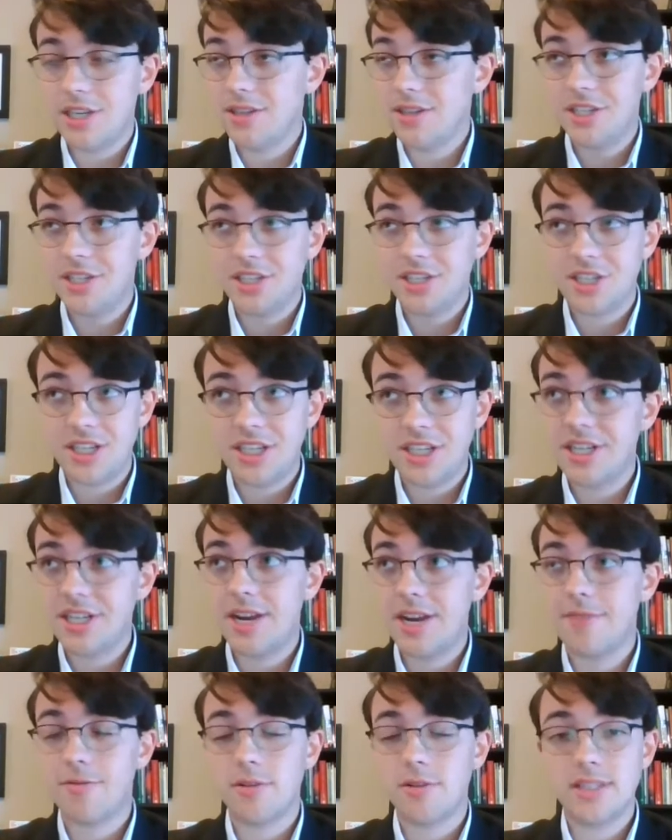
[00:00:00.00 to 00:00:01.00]
just in
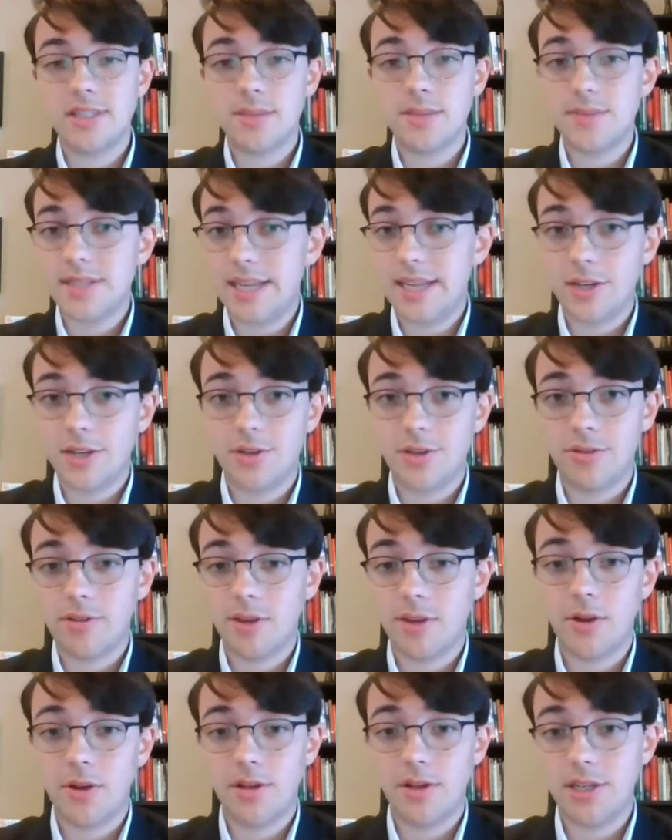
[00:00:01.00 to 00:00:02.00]
general substantial
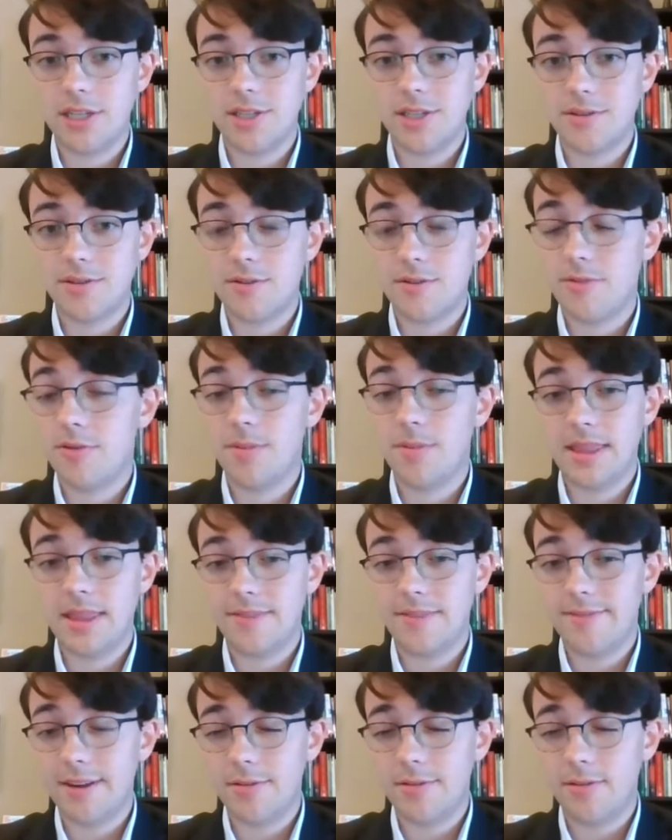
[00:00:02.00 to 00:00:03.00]
criminal justice reform at
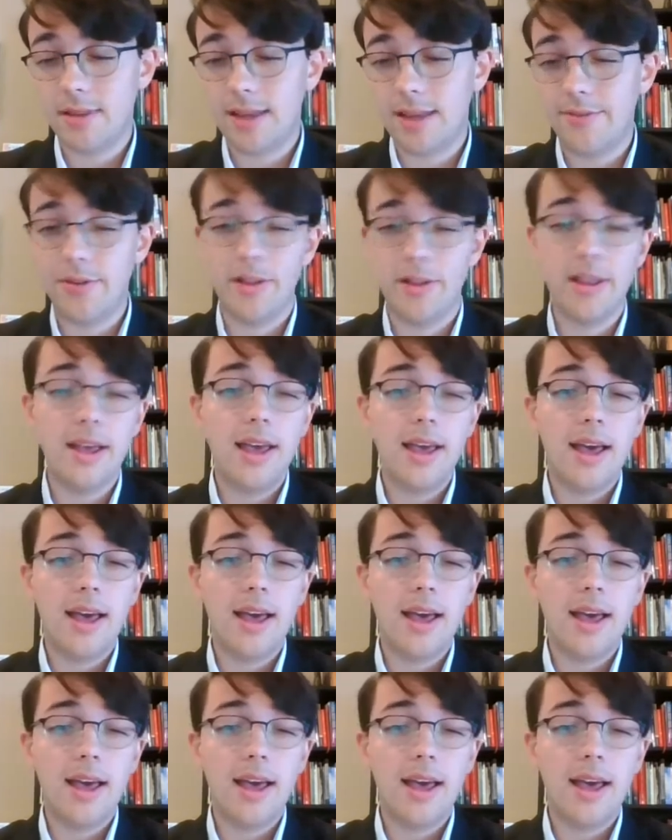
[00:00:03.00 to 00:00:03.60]
the federal level,